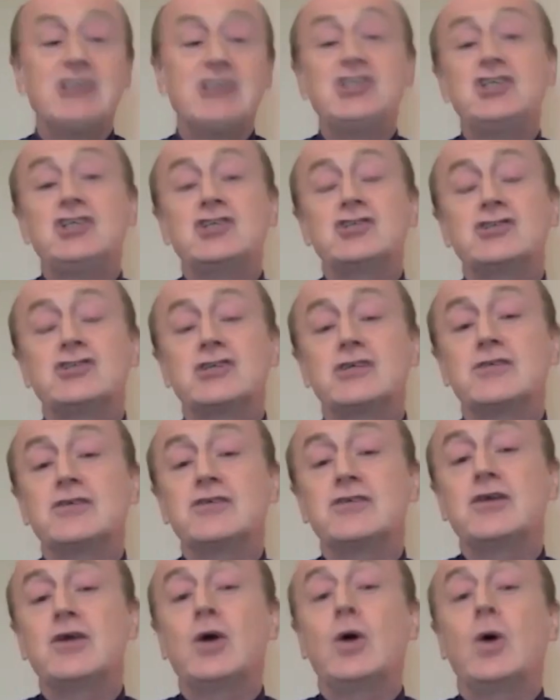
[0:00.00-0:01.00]
And she
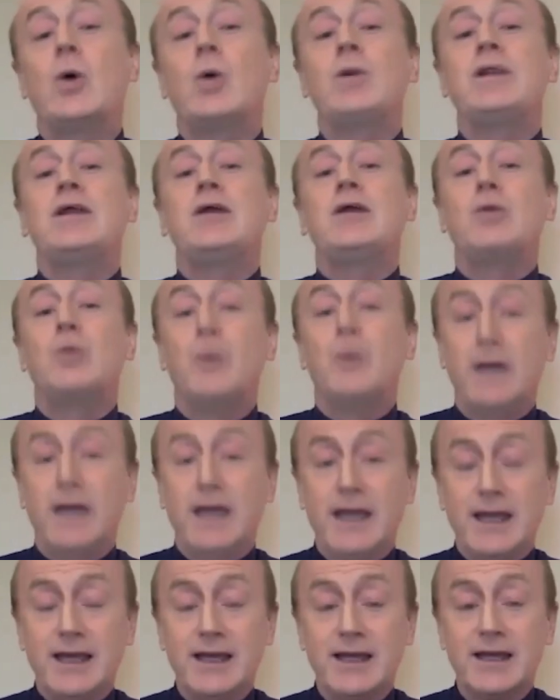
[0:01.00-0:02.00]
discovered the only
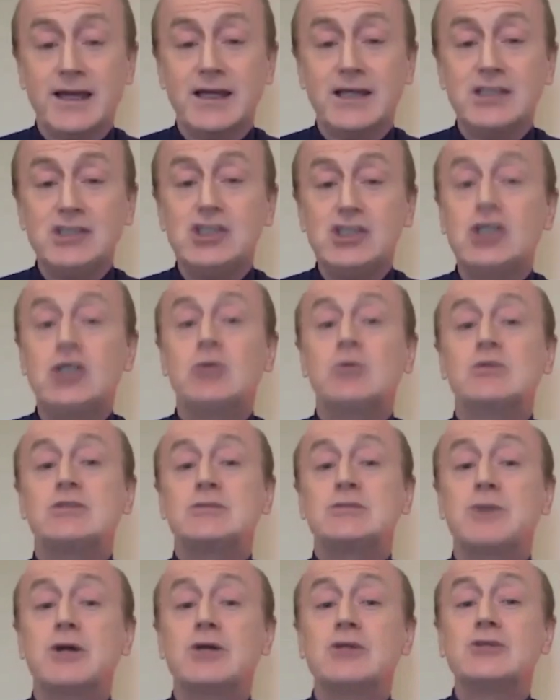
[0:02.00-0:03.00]
way she could
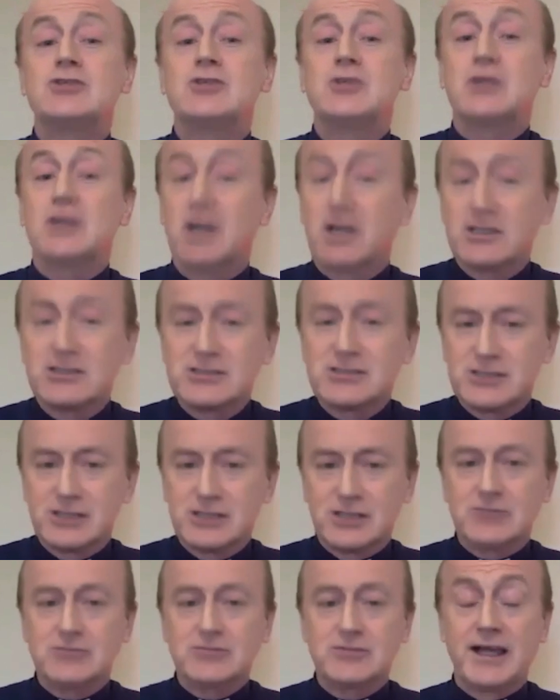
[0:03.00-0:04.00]
respond to God's
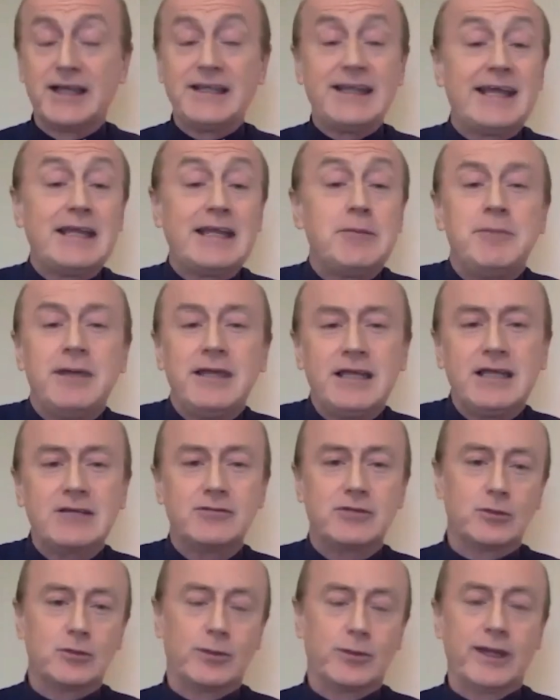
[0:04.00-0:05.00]
love in any
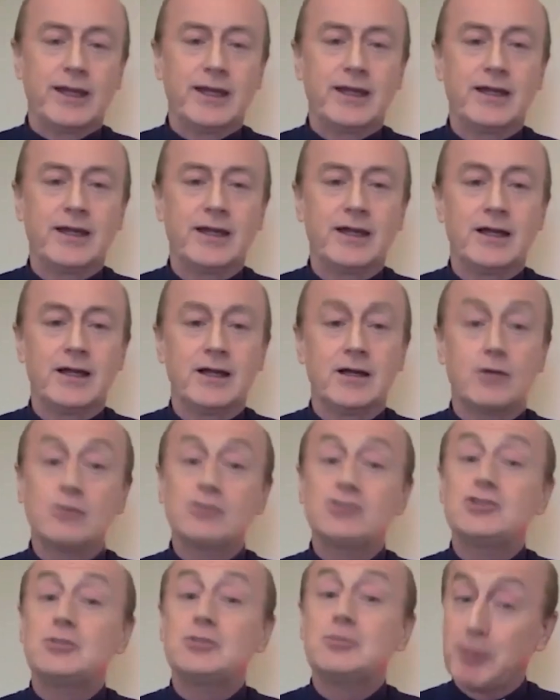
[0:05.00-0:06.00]
meaningful way
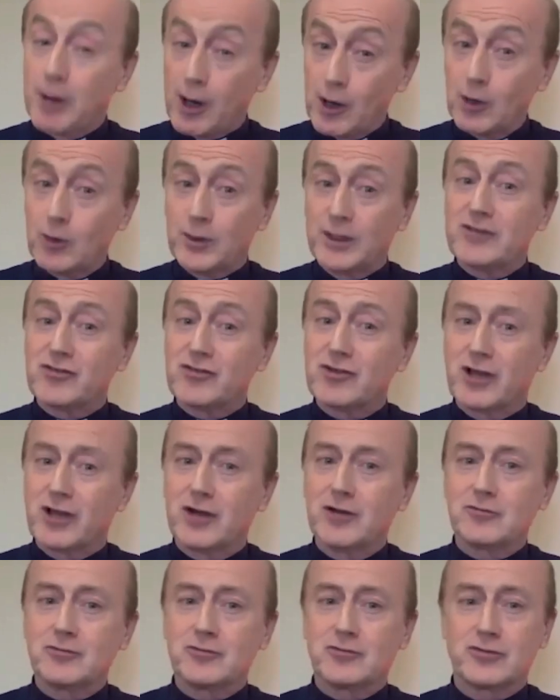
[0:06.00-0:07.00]
was to borrow his
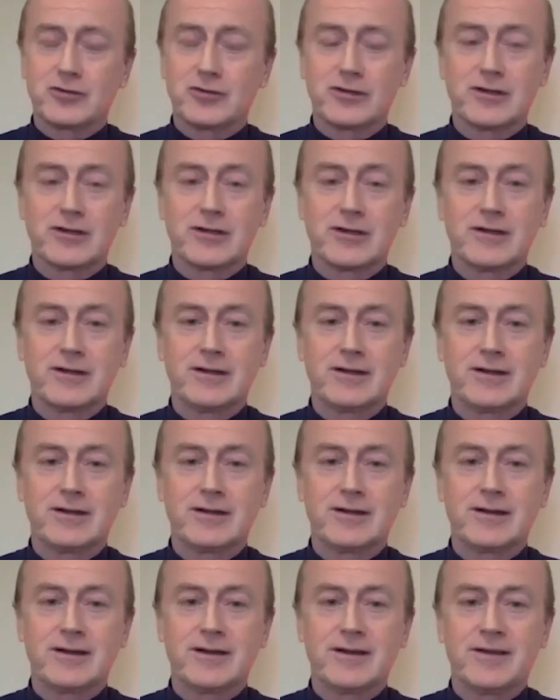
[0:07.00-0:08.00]
love.
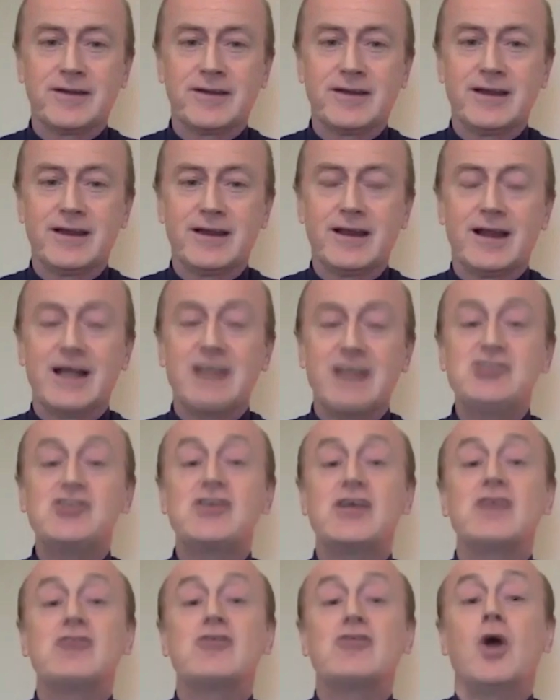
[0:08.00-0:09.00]
And she
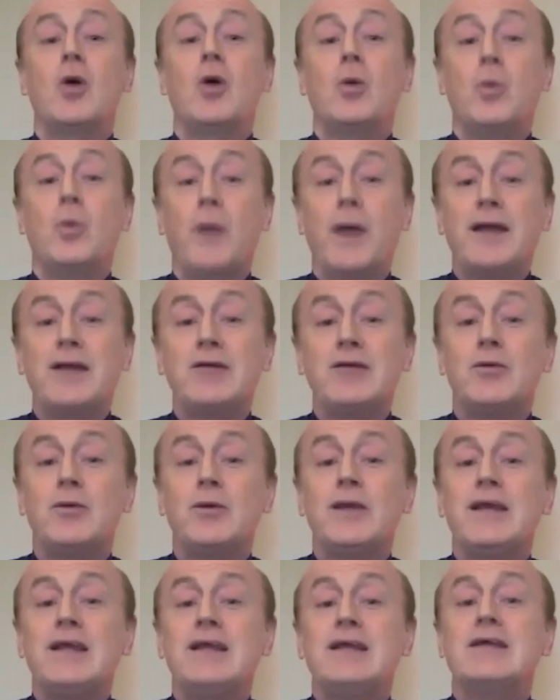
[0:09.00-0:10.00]
says, when
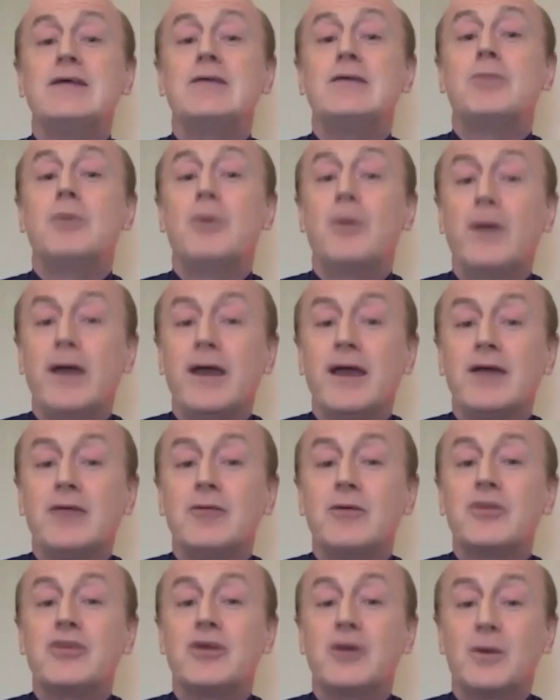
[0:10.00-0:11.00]
we pray
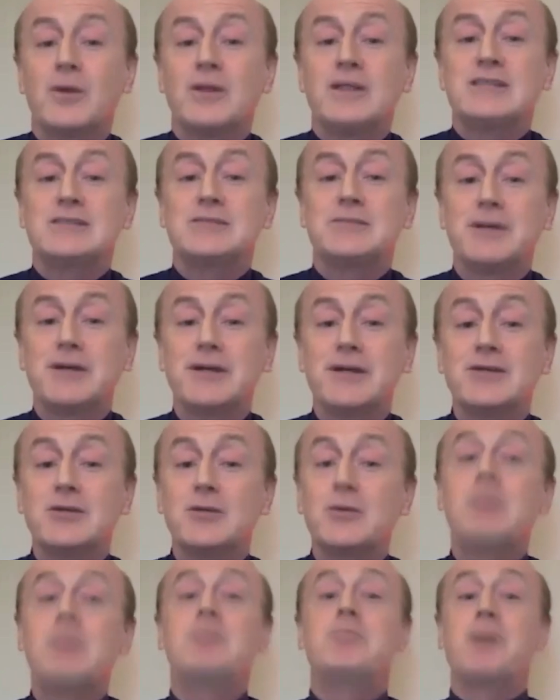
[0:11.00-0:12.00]
with the Holy
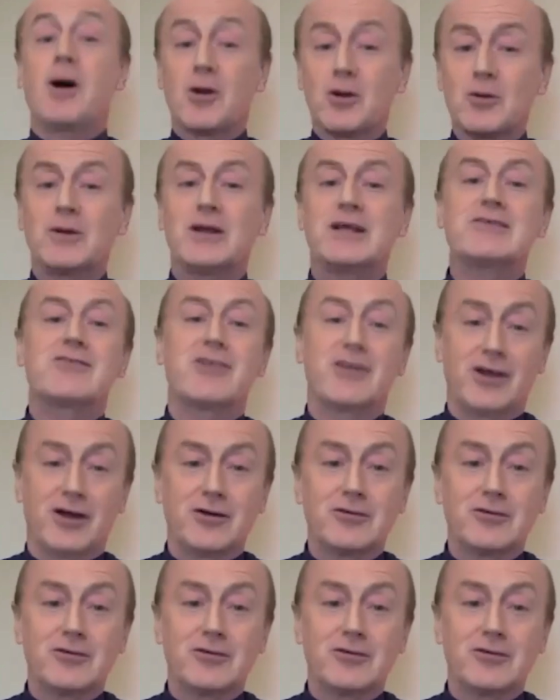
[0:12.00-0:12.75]
Spirit, we borrow his